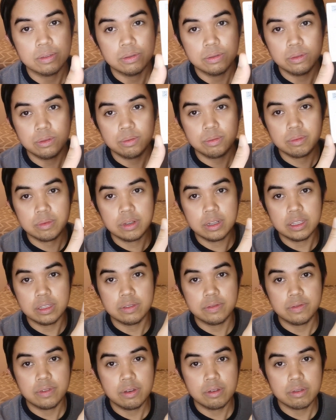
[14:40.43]
Ooh,
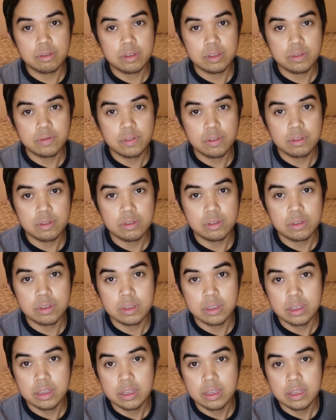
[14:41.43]
let's focus.
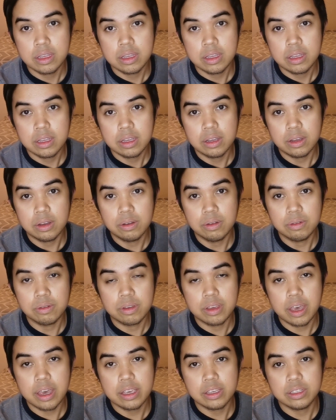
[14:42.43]

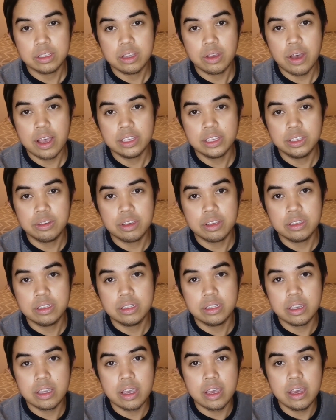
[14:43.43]
Okay, so as you can
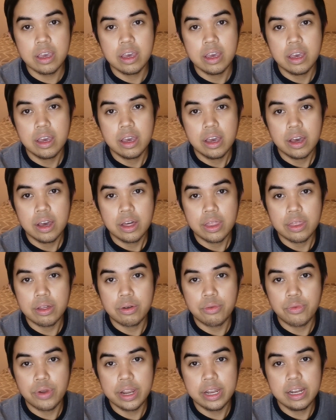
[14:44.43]
see,
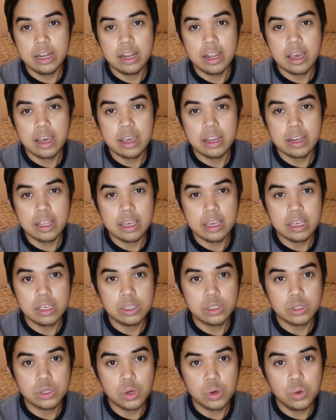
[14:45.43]
the red line
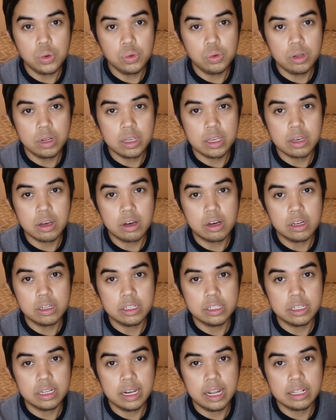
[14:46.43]
is only
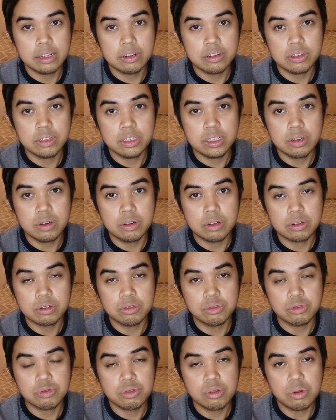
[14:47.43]
on the letter C or the
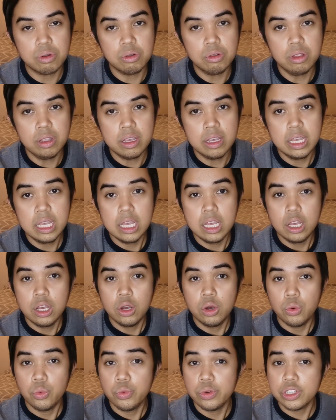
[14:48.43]
control,
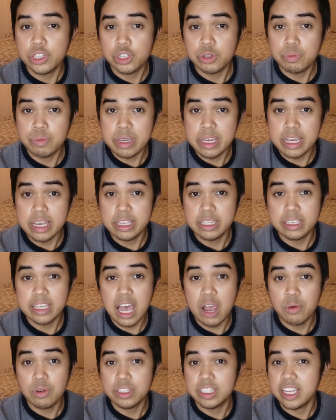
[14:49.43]
which means
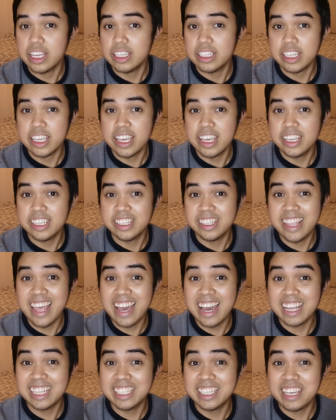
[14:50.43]
our test is
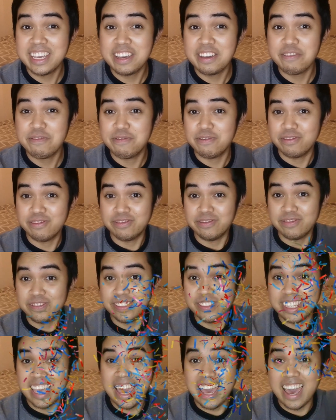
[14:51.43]
negative.
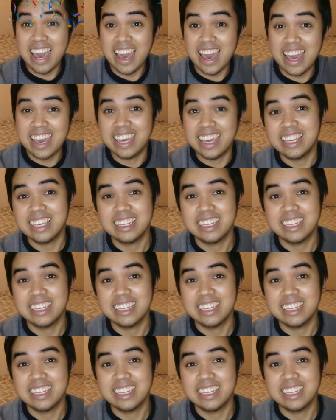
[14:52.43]
Yay!